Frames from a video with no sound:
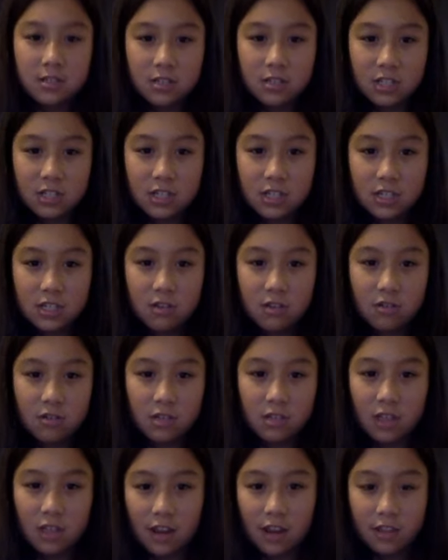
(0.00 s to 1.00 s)
just
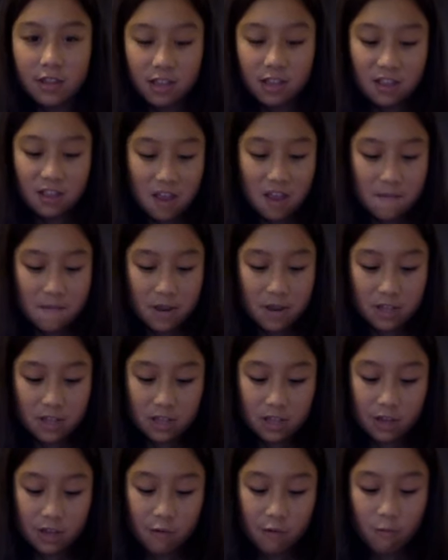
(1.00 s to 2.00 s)
looks kind of the same, but it's
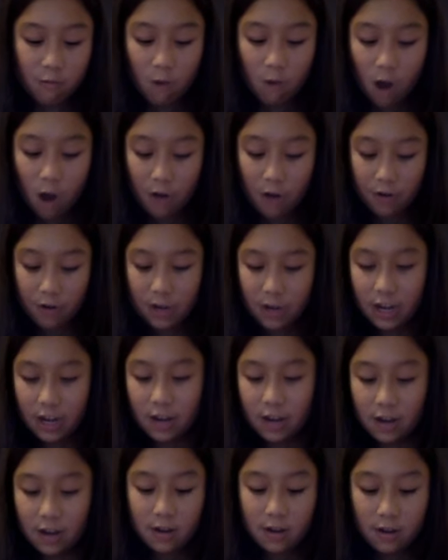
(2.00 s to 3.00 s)
a little watery.